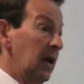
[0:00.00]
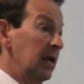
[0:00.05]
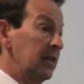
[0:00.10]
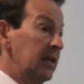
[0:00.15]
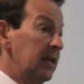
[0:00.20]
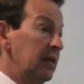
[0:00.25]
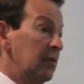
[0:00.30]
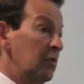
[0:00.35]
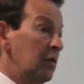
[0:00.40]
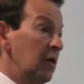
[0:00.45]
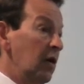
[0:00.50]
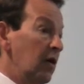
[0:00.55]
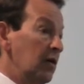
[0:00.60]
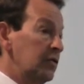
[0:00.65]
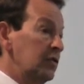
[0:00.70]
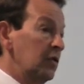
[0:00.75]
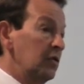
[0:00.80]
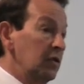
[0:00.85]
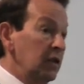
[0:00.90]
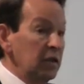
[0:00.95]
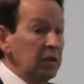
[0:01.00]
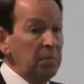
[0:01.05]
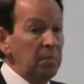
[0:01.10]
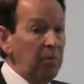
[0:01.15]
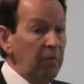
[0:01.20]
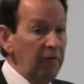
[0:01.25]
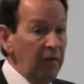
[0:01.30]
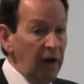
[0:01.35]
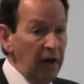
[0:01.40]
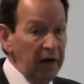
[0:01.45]
I think we also need to
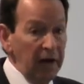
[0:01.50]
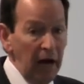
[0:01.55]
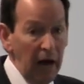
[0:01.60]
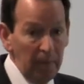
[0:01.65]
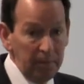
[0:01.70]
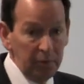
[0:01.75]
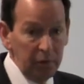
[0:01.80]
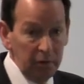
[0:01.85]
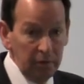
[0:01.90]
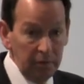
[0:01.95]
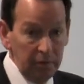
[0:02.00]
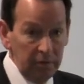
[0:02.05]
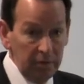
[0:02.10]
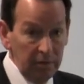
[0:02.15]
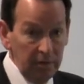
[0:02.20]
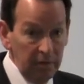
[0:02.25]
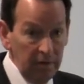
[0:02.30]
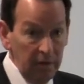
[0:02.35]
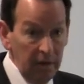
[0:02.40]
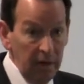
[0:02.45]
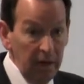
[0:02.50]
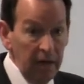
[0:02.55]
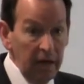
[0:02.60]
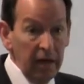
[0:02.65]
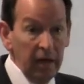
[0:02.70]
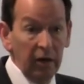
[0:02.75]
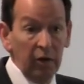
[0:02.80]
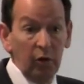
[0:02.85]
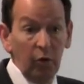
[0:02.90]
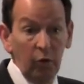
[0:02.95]
provide options
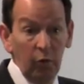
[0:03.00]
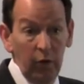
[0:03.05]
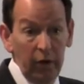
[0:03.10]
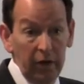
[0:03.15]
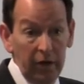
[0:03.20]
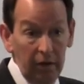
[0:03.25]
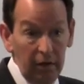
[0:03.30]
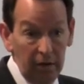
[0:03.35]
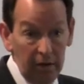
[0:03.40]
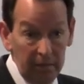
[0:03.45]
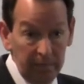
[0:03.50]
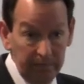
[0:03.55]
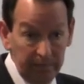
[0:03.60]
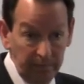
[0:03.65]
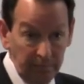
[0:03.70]
in curriculum.